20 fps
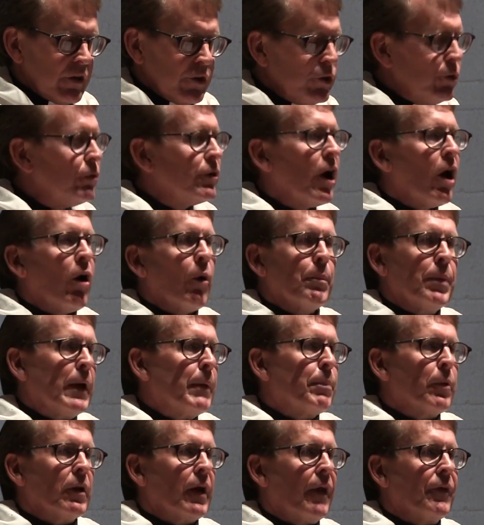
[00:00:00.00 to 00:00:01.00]
You know
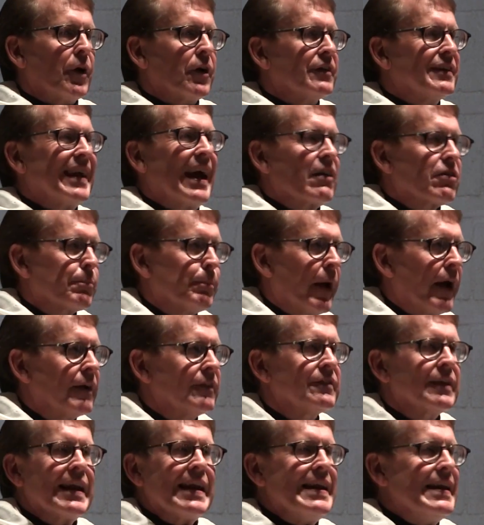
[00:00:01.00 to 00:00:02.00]
people on their
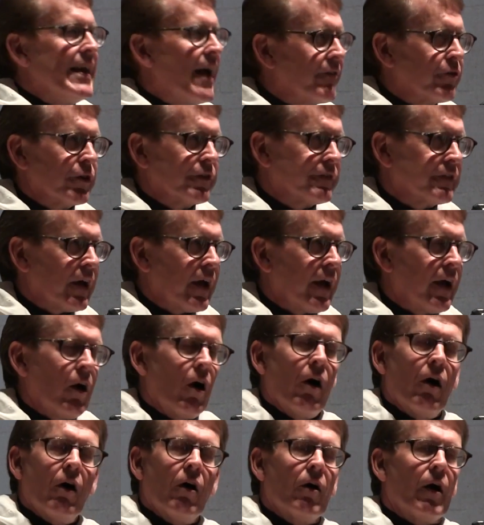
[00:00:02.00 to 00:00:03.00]
deathbeds never say,
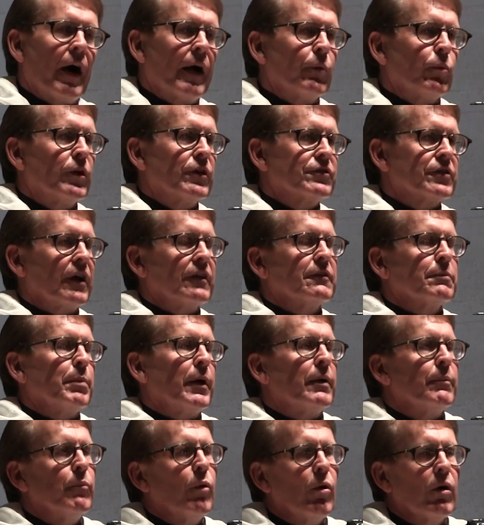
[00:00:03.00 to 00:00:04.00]
"Oh, I wish I'd
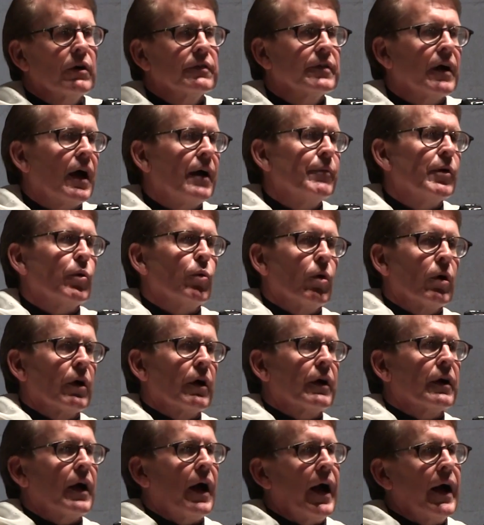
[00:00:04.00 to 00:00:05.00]
spent more time at
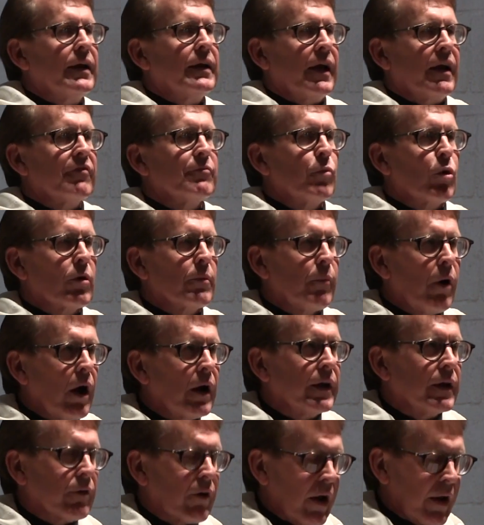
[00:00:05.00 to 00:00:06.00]
work. I'd have more
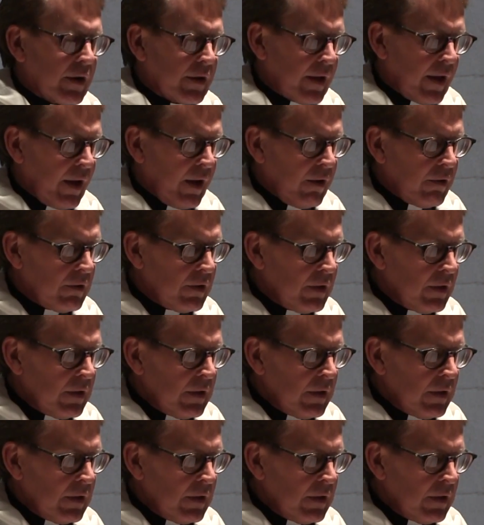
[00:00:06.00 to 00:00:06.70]
money right now."